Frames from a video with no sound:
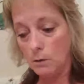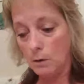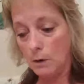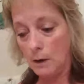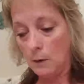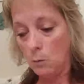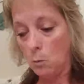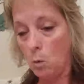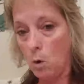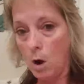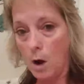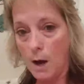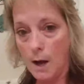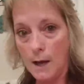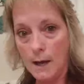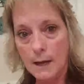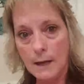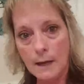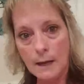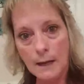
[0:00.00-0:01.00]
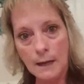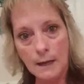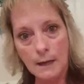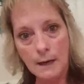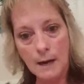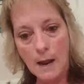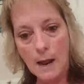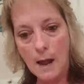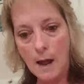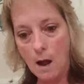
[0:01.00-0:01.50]
and why
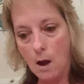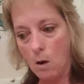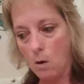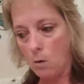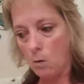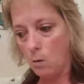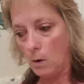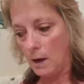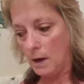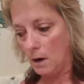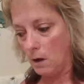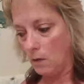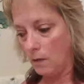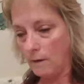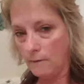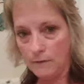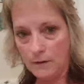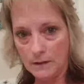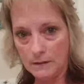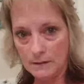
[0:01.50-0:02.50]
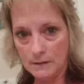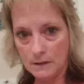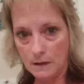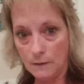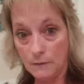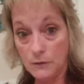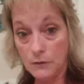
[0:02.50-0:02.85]
and how and all that fun stuff.